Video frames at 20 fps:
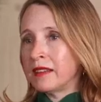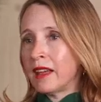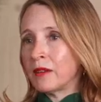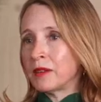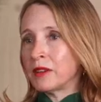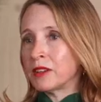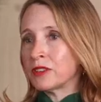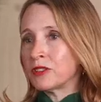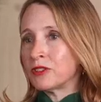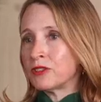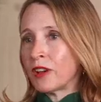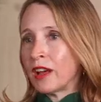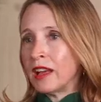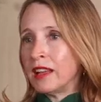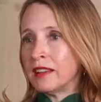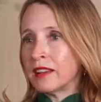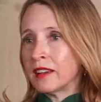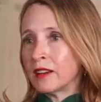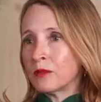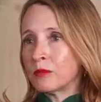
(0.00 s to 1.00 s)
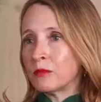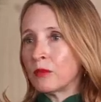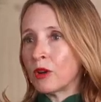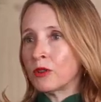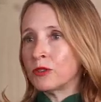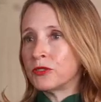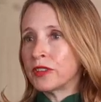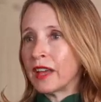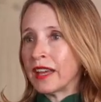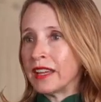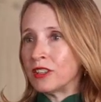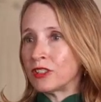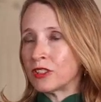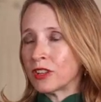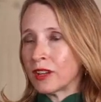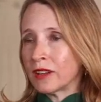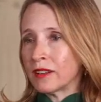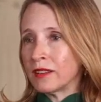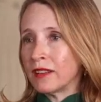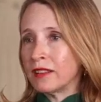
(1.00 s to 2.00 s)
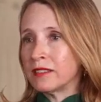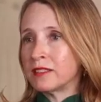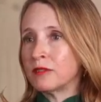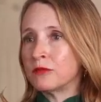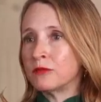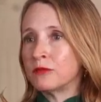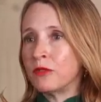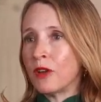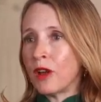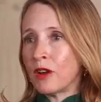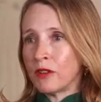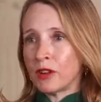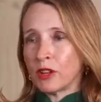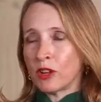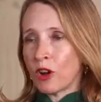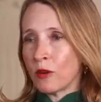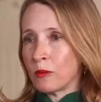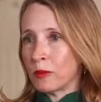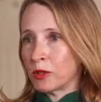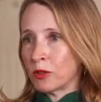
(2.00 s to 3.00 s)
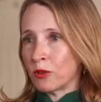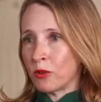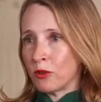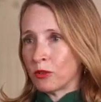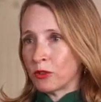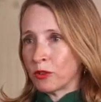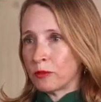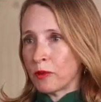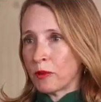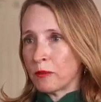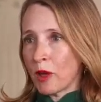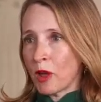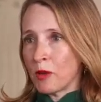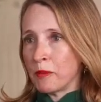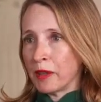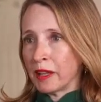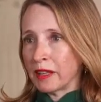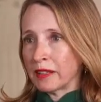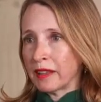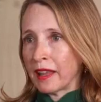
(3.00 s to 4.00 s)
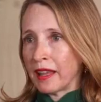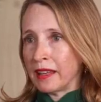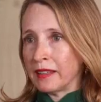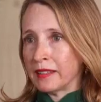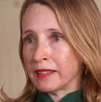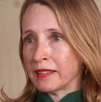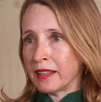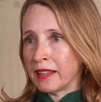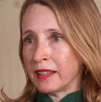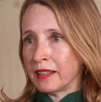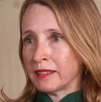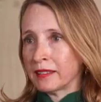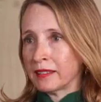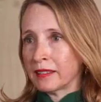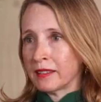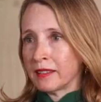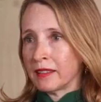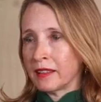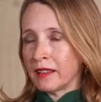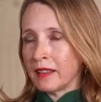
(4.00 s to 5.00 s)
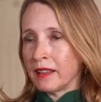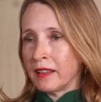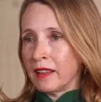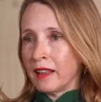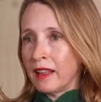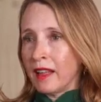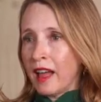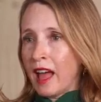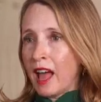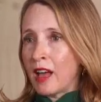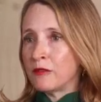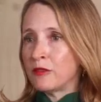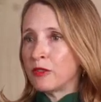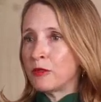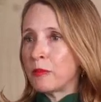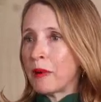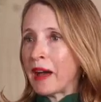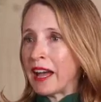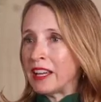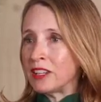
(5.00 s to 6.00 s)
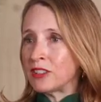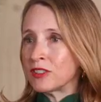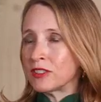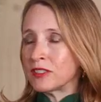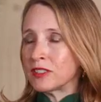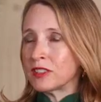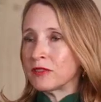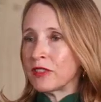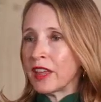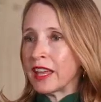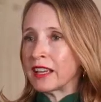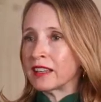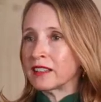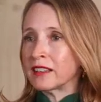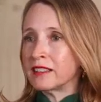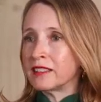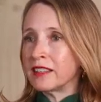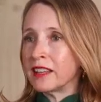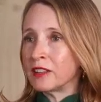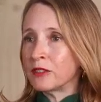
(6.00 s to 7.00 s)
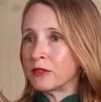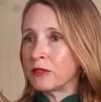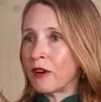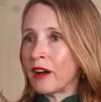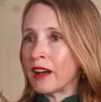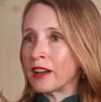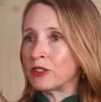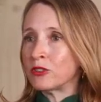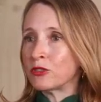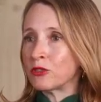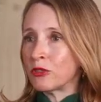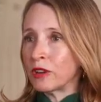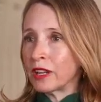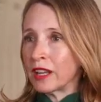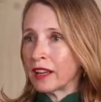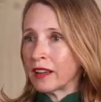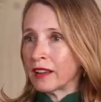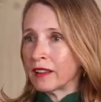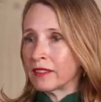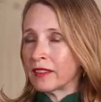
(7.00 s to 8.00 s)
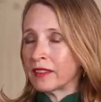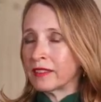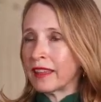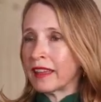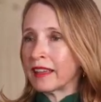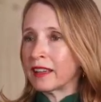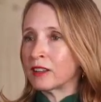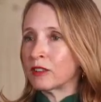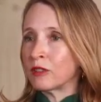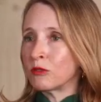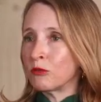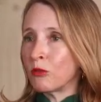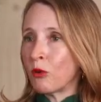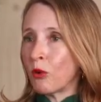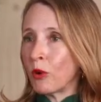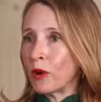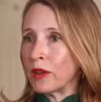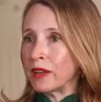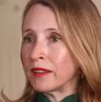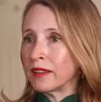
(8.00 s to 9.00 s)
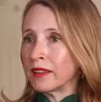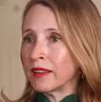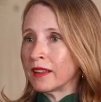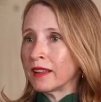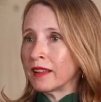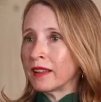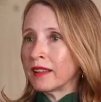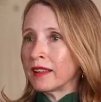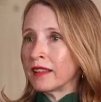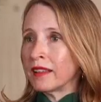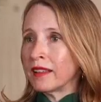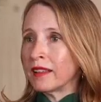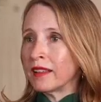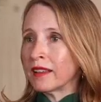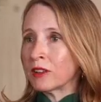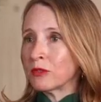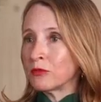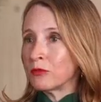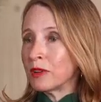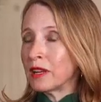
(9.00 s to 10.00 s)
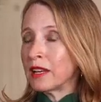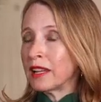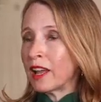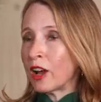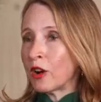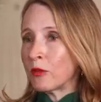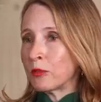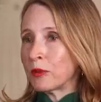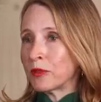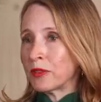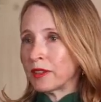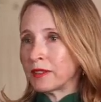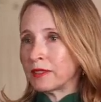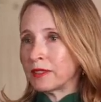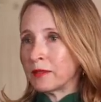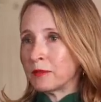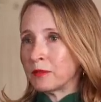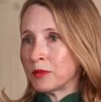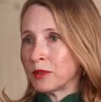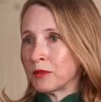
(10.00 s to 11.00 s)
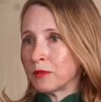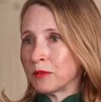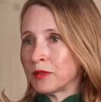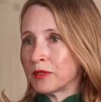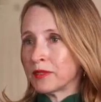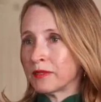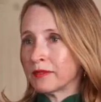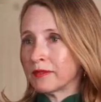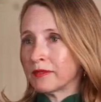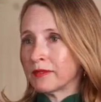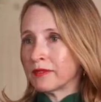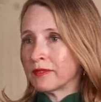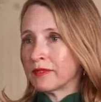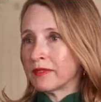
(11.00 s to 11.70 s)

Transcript: Now, in Australia, rosacea is a very common cause of meibomian gland disease. And for patients, if they can identify a trigger that they can avoid, it can really help with their symptoms.